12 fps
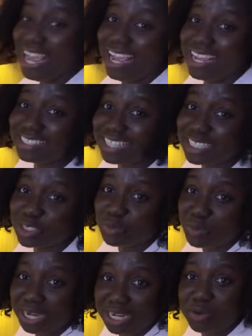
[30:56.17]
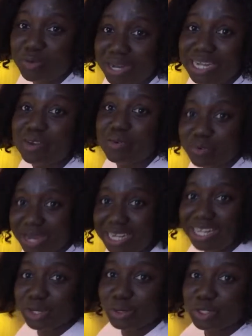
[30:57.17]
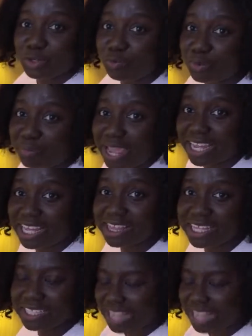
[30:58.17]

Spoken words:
it tastes really, really, really good. You'll be making this